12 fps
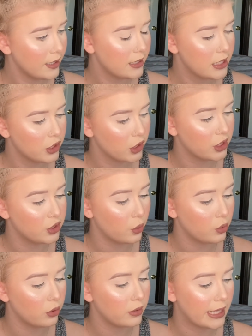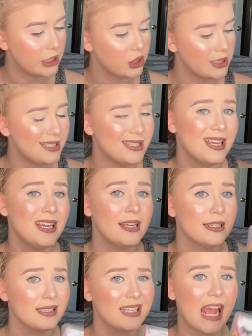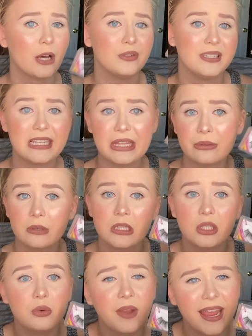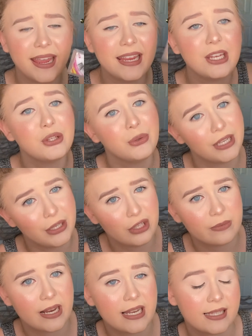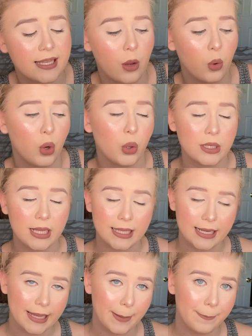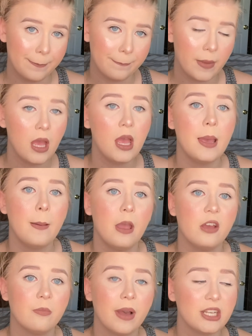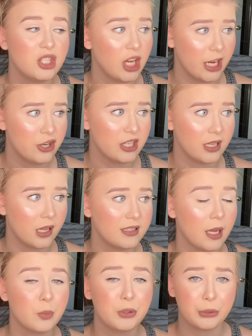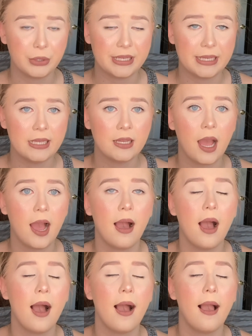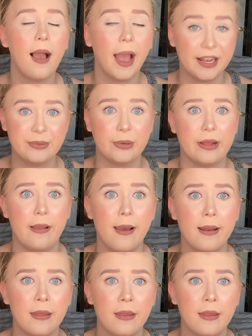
These are the Dodo Lashes style D328. You can use my discount code Lydia. If my chair does not stop creaking, I swear to God.